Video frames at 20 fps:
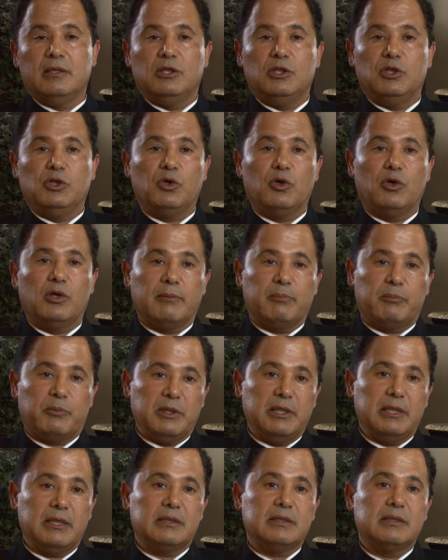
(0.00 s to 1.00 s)
you're going to
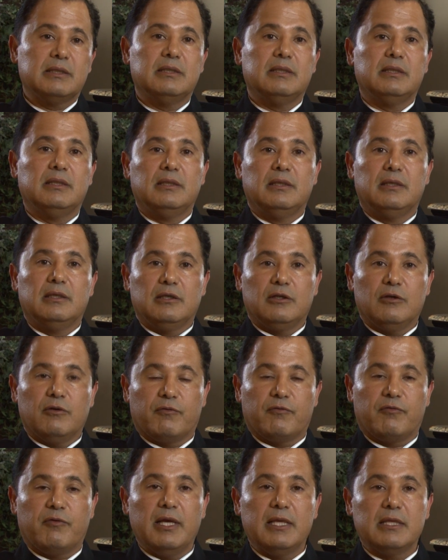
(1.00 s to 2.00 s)
bring your
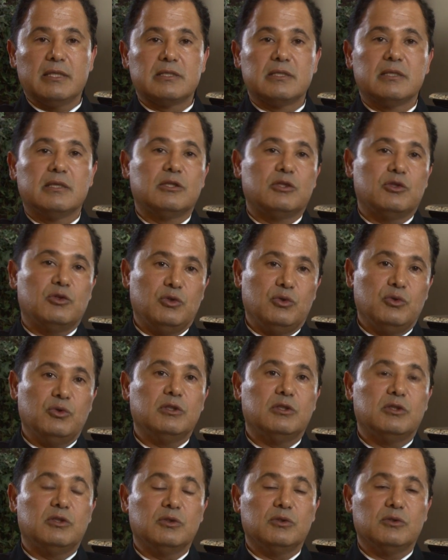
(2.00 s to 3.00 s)
friends to do
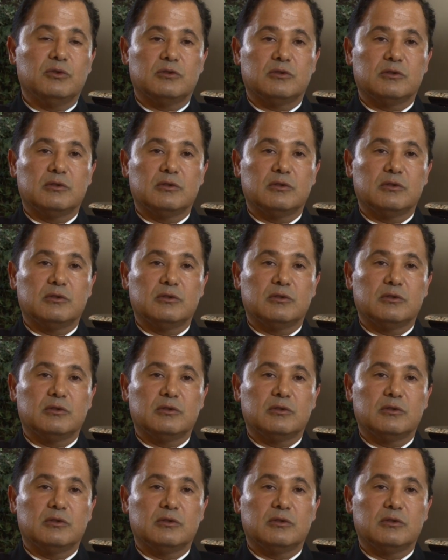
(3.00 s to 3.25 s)
it too.